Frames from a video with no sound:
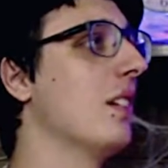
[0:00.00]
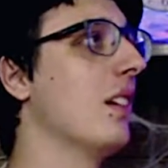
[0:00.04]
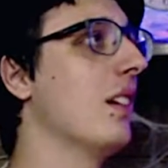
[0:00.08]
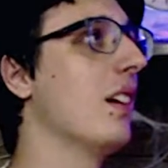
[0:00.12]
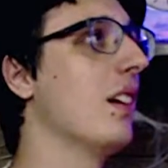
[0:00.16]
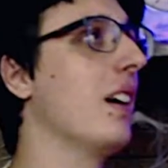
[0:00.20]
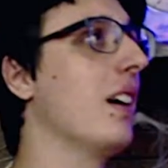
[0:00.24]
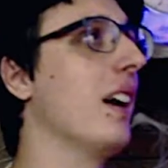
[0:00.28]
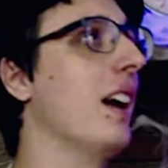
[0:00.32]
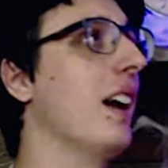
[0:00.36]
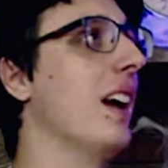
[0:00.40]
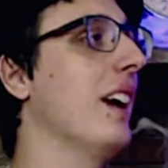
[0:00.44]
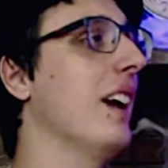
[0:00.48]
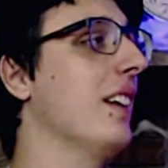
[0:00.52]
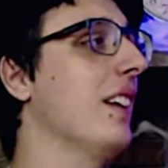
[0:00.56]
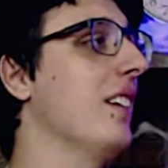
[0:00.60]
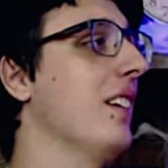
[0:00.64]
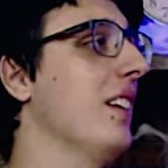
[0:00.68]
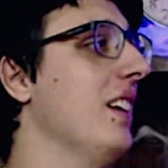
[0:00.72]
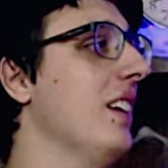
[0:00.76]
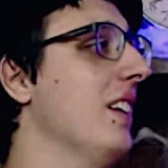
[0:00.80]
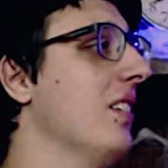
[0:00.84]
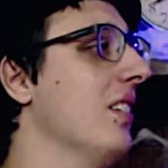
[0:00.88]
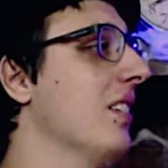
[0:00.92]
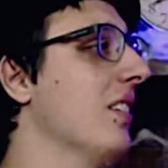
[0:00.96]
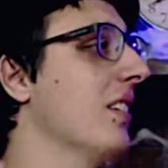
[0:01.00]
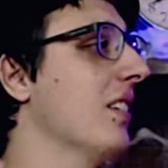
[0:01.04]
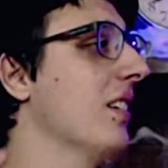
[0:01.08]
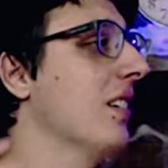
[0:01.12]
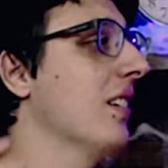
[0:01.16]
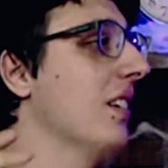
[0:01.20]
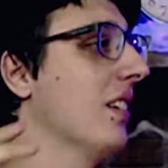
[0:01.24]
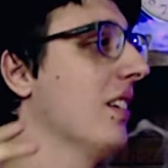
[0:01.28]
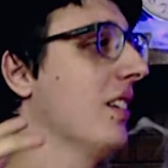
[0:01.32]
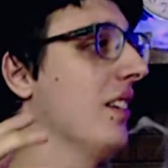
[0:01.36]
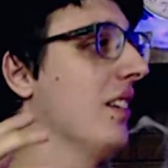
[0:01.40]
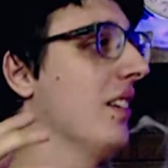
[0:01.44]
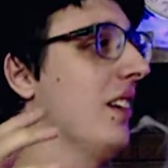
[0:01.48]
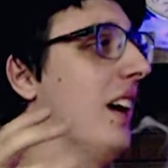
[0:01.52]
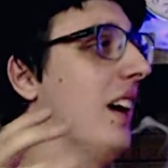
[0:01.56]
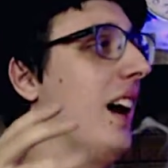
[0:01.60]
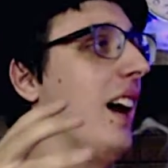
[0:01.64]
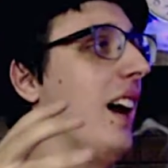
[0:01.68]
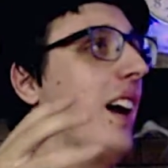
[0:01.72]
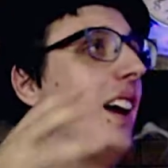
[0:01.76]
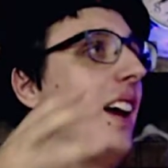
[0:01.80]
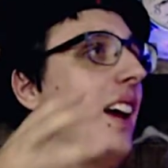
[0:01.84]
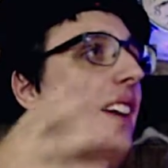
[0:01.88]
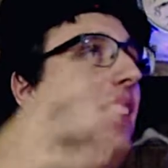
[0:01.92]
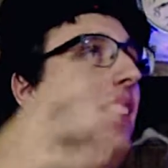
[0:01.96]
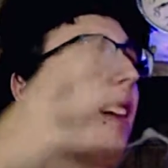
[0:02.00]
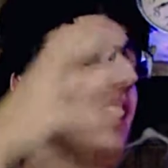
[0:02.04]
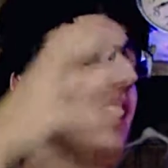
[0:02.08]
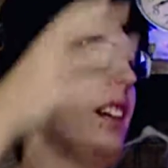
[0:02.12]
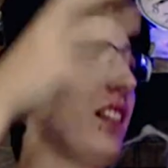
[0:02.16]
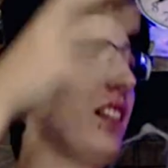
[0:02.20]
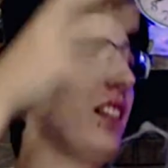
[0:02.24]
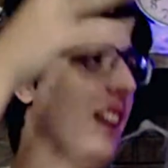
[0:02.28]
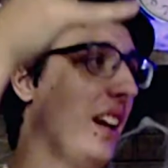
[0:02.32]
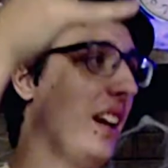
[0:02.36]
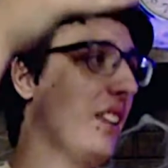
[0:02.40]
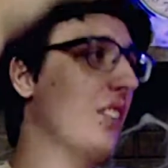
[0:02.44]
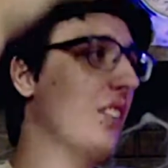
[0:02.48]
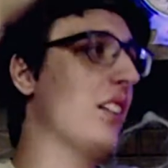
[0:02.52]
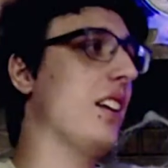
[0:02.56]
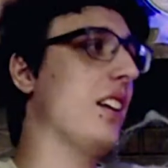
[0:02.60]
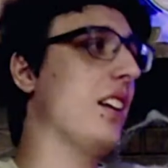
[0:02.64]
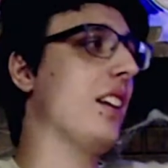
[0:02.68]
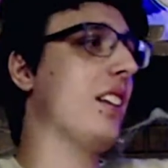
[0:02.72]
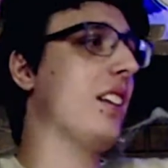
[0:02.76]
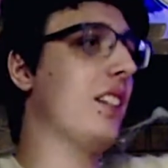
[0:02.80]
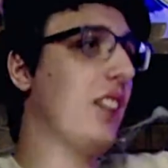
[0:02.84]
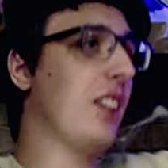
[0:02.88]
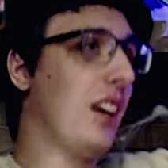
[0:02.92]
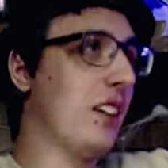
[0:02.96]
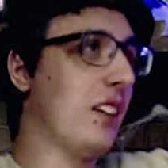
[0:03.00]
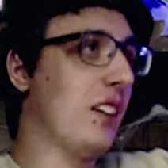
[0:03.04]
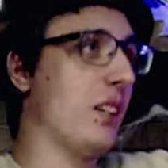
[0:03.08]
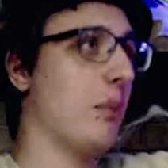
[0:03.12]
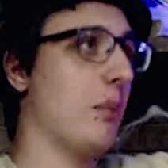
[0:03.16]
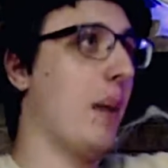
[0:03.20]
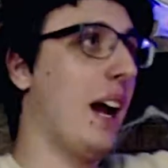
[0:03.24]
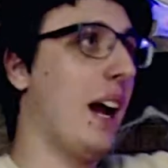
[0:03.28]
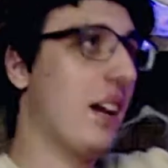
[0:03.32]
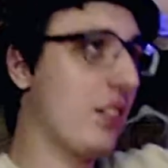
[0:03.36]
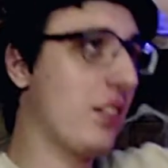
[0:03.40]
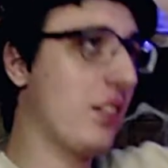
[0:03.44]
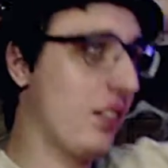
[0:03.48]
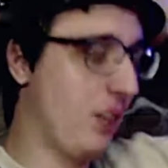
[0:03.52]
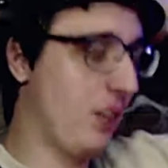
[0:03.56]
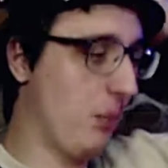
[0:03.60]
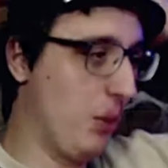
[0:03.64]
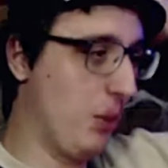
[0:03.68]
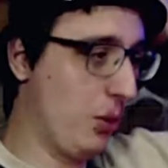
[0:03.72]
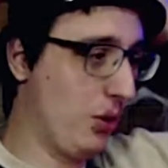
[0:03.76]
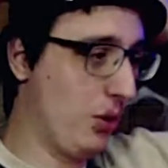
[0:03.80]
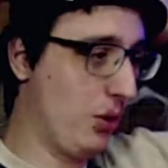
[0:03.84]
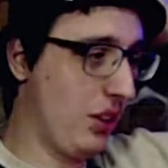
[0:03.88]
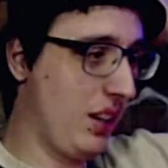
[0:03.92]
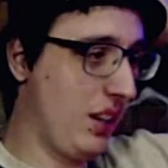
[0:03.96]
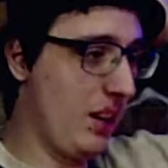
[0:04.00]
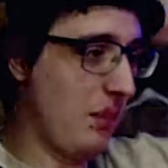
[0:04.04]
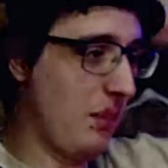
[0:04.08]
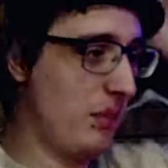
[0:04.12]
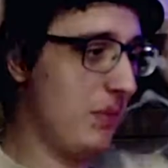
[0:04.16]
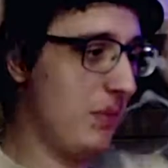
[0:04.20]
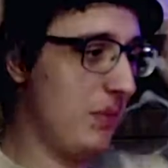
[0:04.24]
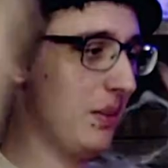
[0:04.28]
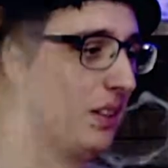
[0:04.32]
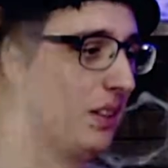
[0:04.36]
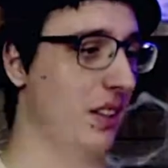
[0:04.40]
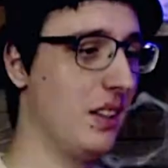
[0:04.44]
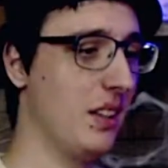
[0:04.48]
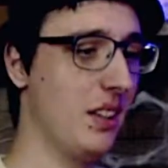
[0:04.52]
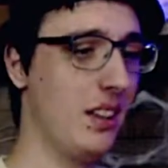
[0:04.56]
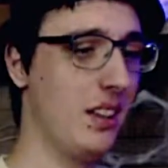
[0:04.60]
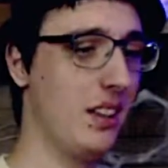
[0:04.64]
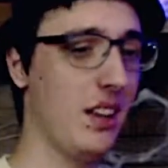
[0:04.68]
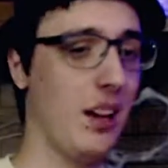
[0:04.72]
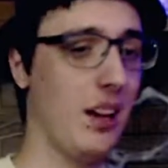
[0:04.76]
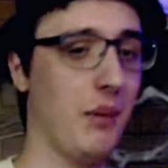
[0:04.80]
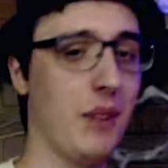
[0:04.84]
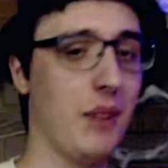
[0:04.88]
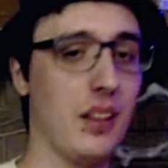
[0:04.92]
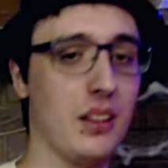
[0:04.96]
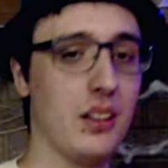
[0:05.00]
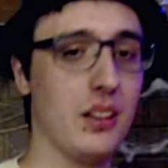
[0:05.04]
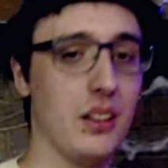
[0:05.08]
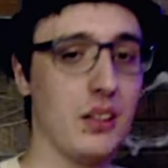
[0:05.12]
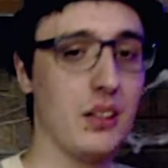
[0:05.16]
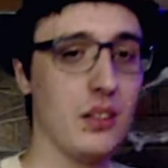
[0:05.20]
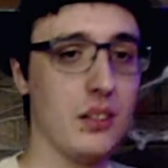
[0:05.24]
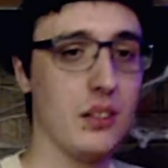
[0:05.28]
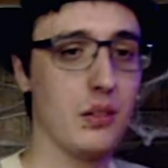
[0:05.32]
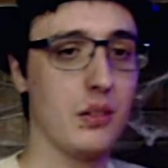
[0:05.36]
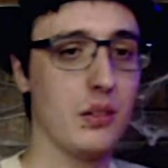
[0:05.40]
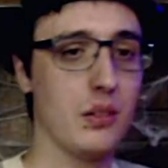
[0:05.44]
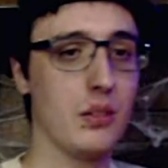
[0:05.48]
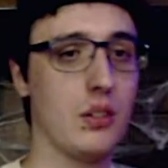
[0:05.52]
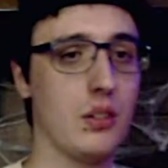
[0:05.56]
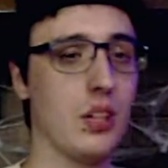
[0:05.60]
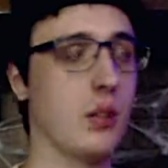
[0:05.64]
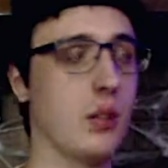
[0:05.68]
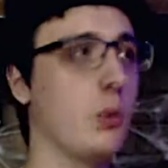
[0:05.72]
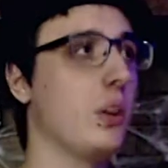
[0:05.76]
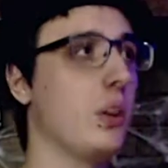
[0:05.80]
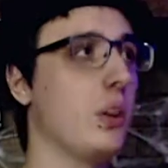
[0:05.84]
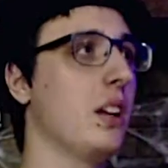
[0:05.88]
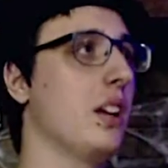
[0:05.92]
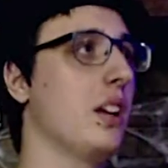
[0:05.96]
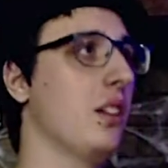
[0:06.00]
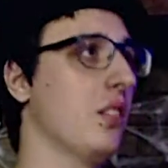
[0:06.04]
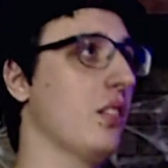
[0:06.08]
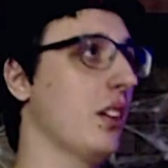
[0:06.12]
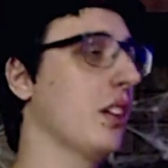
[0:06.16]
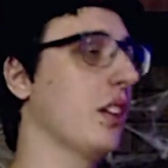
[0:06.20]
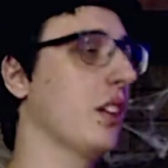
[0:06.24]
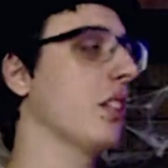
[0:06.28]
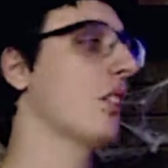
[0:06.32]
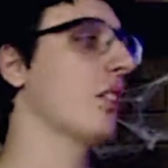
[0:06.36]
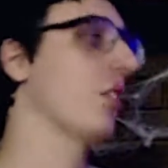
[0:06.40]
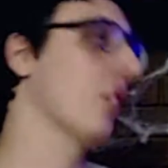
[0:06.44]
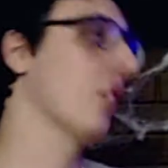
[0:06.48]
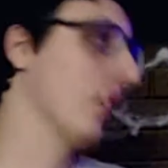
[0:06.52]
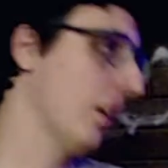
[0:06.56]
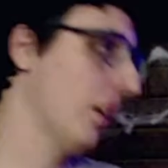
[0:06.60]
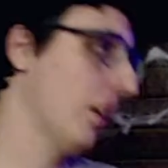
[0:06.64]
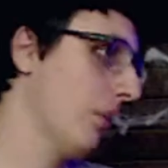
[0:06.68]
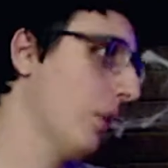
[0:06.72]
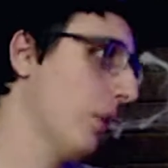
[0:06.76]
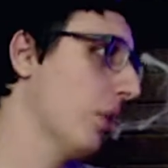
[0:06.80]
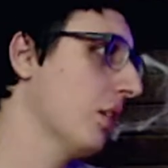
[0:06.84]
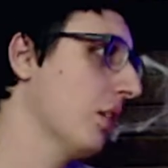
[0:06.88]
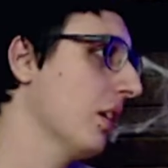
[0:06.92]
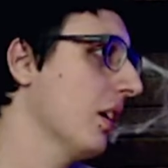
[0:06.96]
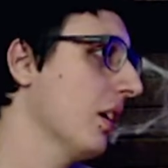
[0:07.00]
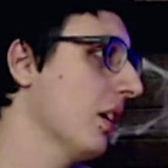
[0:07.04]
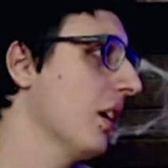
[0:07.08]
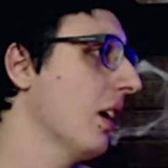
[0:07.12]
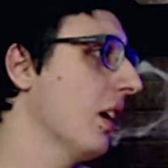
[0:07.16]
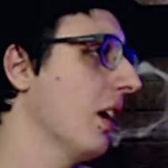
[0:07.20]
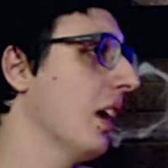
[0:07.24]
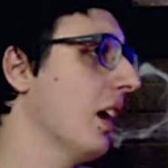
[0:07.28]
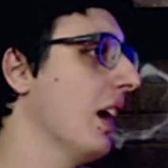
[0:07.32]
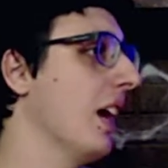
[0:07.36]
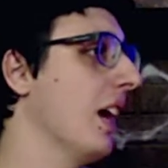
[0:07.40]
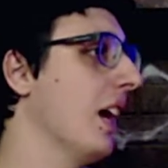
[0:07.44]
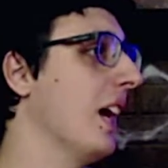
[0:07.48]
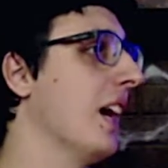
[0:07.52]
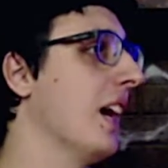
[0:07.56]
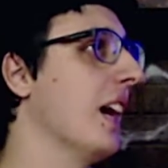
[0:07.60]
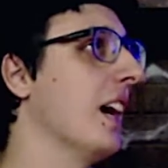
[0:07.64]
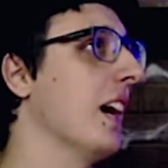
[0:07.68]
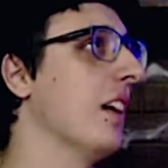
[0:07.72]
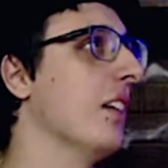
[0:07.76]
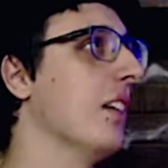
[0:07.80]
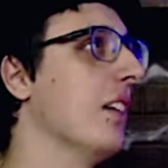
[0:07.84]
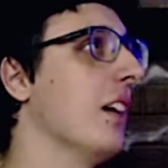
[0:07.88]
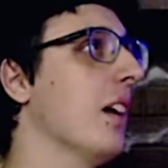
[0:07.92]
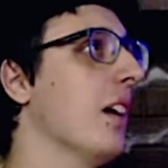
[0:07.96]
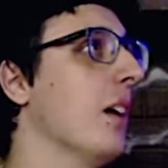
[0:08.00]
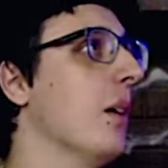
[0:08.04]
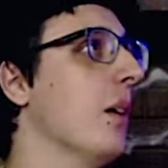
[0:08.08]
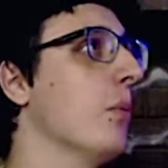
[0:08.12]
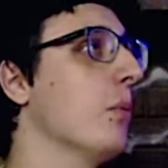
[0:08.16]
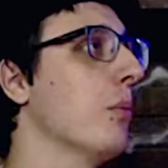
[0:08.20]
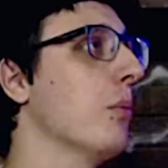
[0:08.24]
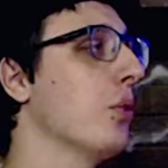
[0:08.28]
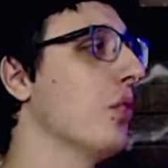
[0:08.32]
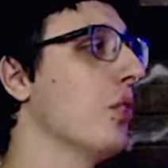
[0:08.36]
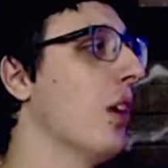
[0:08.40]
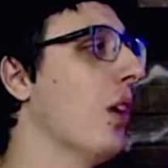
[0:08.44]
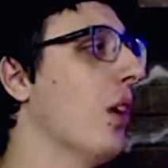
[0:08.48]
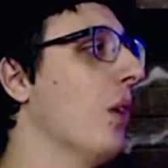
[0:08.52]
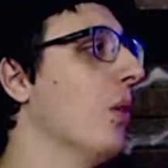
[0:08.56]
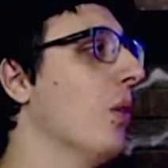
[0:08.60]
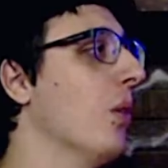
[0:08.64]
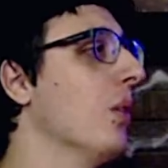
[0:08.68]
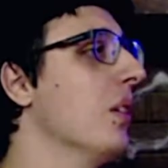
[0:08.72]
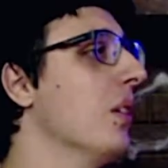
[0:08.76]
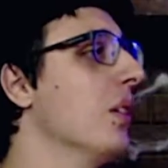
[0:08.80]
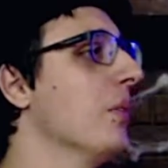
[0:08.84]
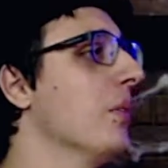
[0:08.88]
No, I don't like that either. Yeah, and he takes it, back to the Museum of Antiquities, and it's delivered, and so...